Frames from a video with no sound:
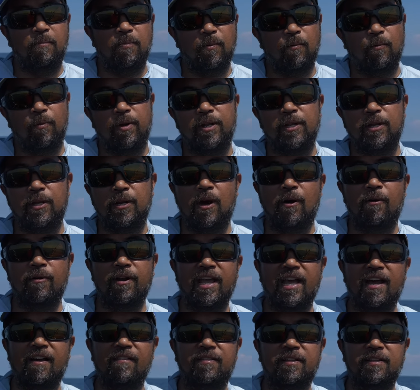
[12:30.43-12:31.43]
when you don't
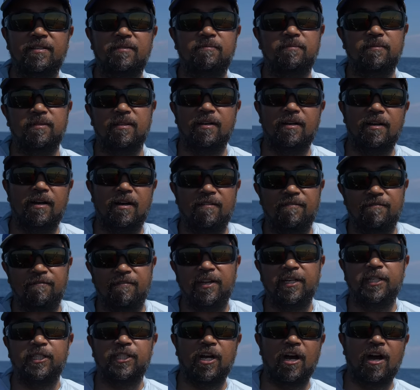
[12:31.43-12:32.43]
have the
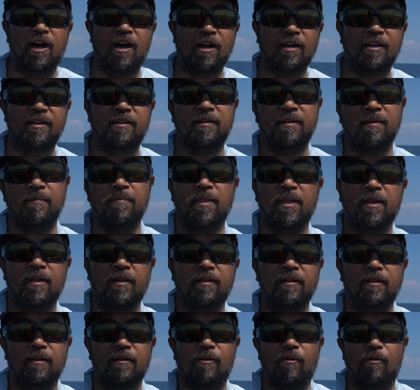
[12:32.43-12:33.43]
fish hawk
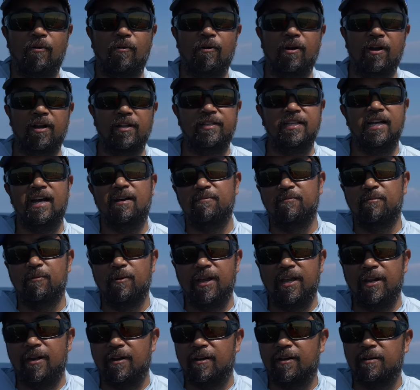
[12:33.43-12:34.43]
or depth
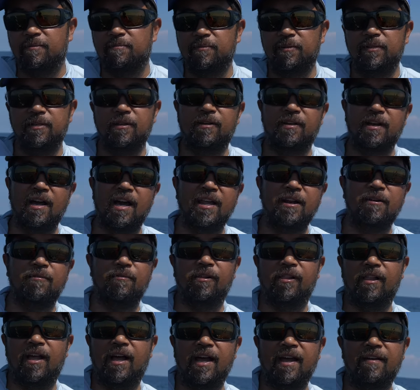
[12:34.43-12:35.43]
grader, you kind of
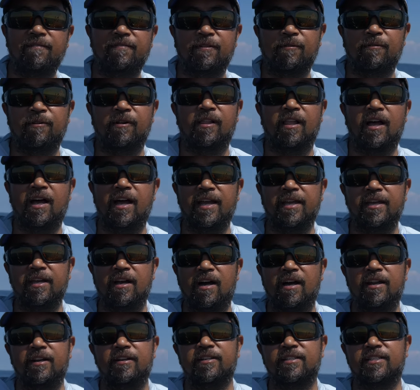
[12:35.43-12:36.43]
have to rely
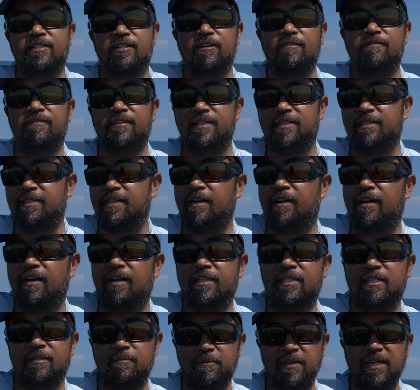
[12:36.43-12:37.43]
on your surface
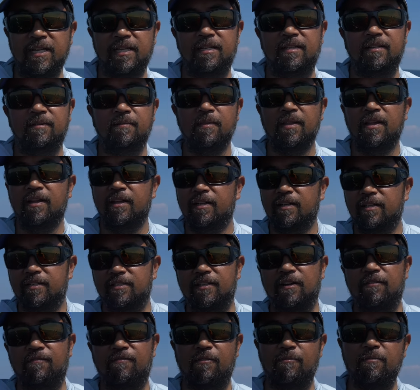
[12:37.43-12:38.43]
speed.
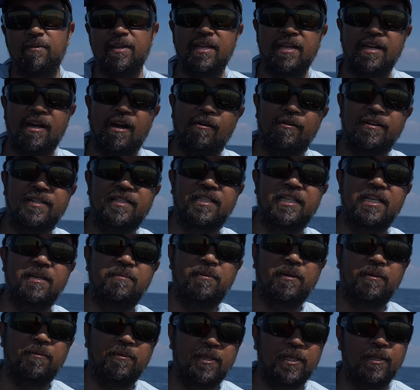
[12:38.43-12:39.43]
So for me, I always
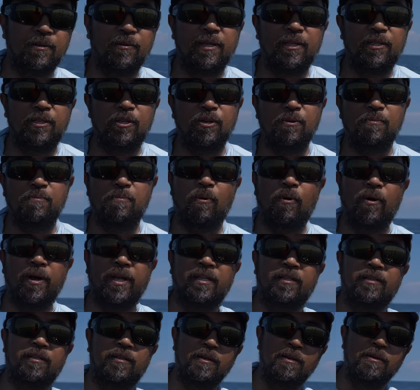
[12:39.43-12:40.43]
keep it between
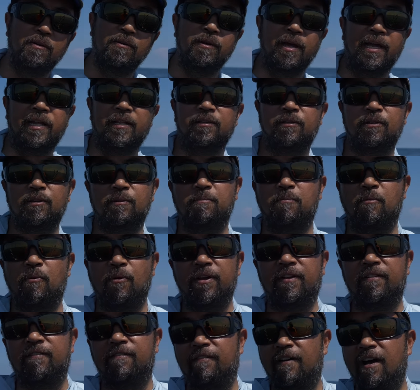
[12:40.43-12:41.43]
2.2 and
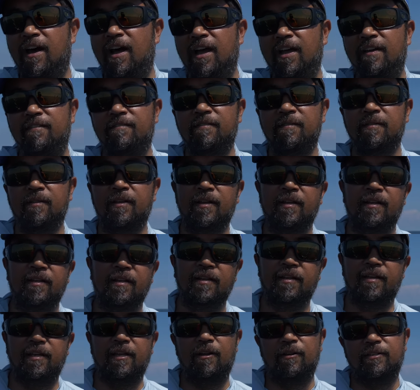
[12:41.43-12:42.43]

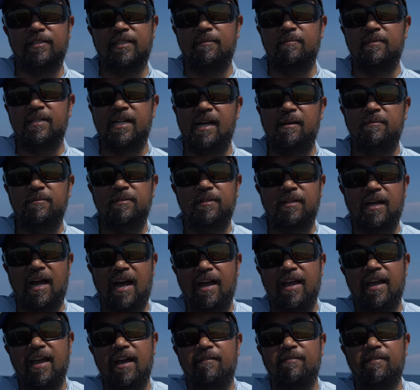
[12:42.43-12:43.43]
2.5. Sometimes
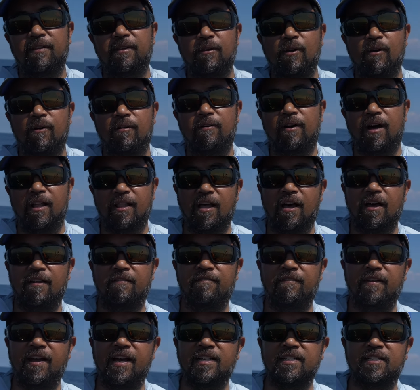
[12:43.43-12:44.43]
I have to go a lot
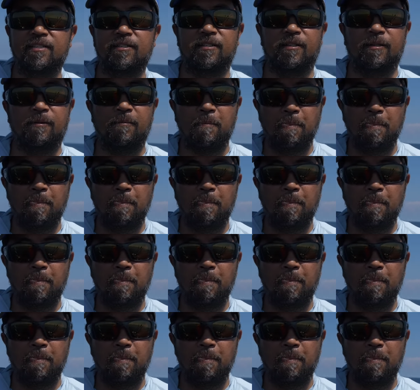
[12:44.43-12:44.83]
faster.